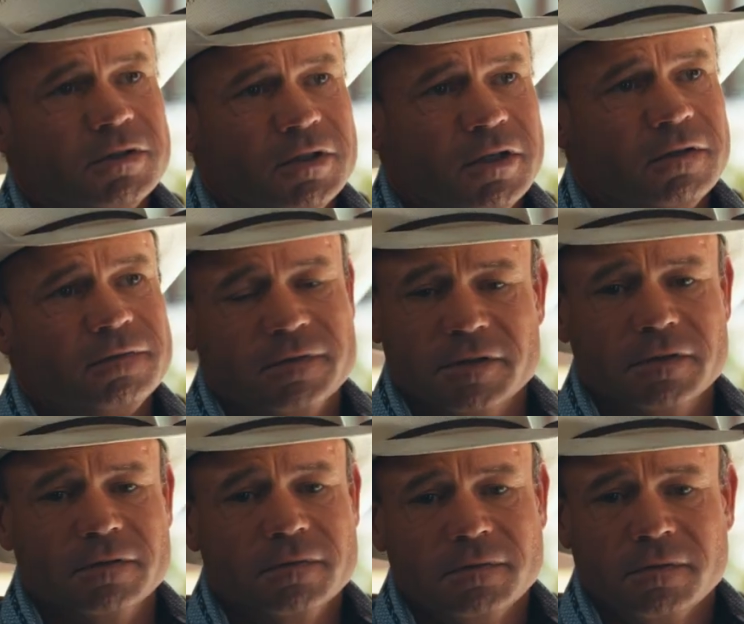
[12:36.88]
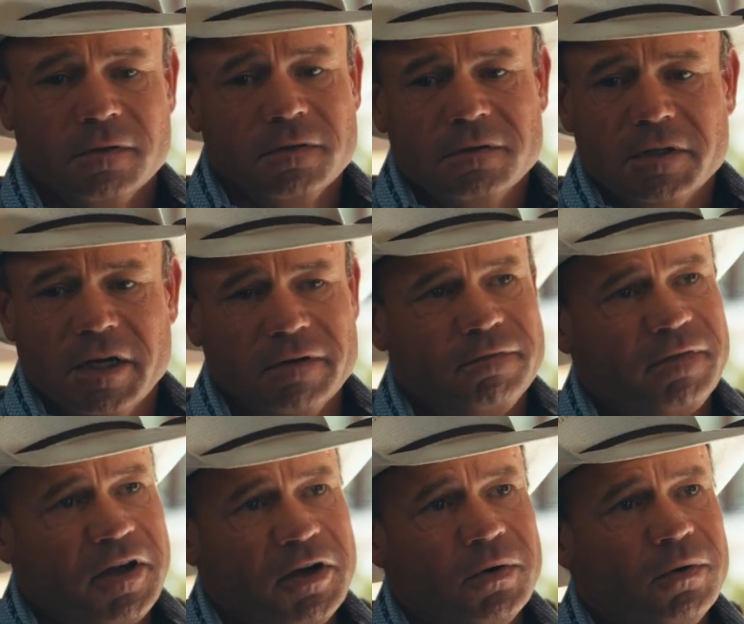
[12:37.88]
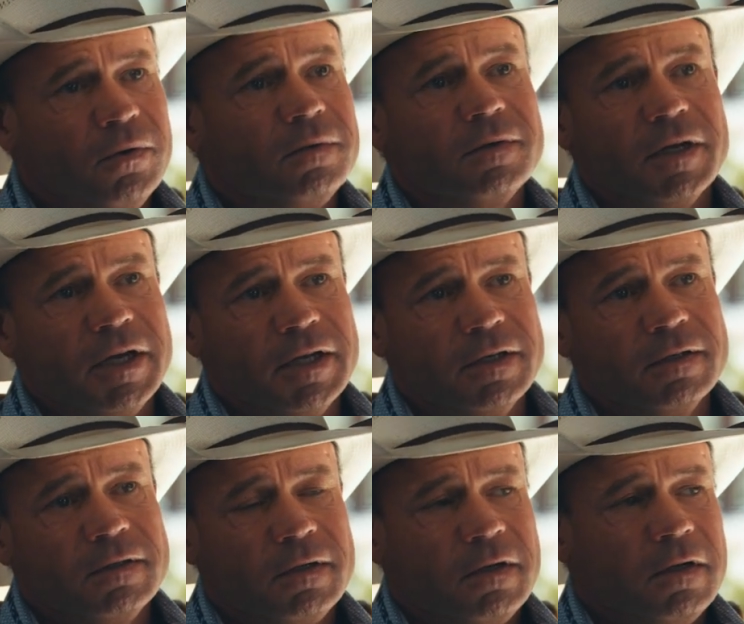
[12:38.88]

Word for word: stuff and and fail and